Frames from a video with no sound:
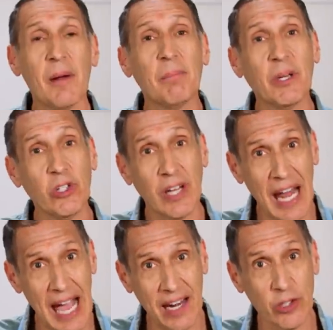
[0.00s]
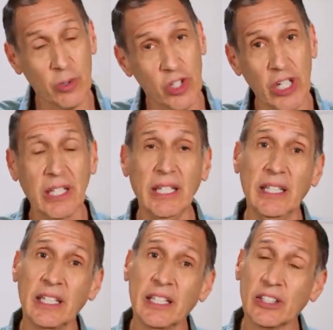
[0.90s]
but you can add it to a chili,
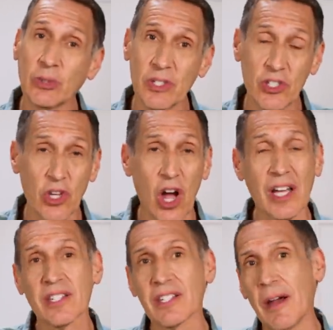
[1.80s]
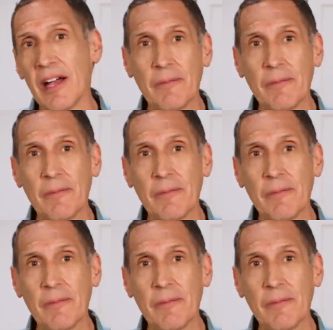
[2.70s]
to a sauce,